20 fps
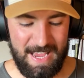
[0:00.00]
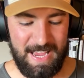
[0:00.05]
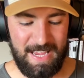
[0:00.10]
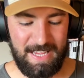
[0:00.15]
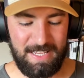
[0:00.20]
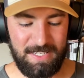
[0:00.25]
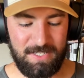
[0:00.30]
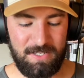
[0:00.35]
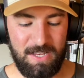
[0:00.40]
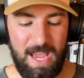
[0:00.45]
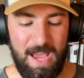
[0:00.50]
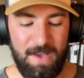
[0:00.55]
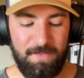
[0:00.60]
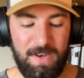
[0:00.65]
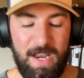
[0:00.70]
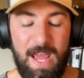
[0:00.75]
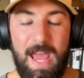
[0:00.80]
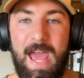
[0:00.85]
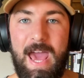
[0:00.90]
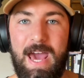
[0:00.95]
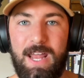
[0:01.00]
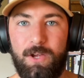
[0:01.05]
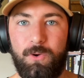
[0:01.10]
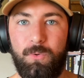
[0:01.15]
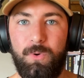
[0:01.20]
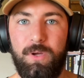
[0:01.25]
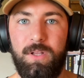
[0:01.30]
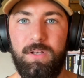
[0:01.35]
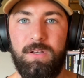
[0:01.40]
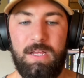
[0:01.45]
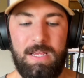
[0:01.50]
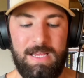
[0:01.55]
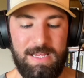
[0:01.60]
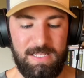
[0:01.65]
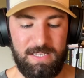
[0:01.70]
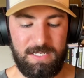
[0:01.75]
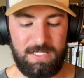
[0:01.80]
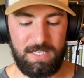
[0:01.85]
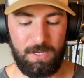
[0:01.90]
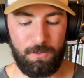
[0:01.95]
is to have an adequate,
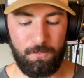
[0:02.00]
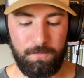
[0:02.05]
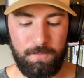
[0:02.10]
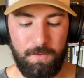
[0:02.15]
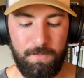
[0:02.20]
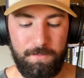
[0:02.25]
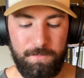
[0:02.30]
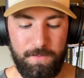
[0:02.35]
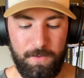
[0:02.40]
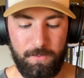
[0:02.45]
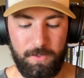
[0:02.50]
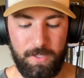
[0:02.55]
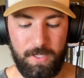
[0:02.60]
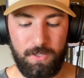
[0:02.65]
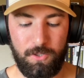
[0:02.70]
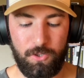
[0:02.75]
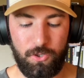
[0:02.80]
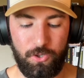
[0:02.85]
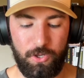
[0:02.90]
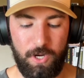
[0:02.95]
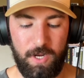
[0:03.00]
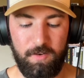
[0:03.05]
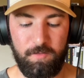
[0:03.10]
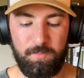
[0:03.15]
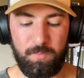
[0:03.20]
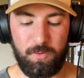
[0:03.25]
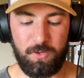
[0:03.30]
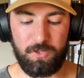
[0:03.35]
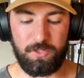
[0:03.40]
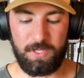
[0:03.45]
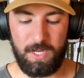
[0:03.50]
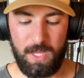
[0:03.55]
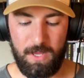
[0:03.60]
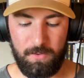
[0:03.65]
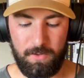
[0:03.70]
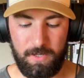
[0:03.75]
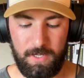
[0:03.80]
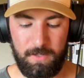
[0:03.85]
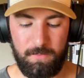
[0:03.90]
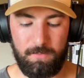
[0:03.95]
self-fulfilling, creative
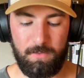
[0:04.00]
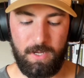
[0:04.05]
personality.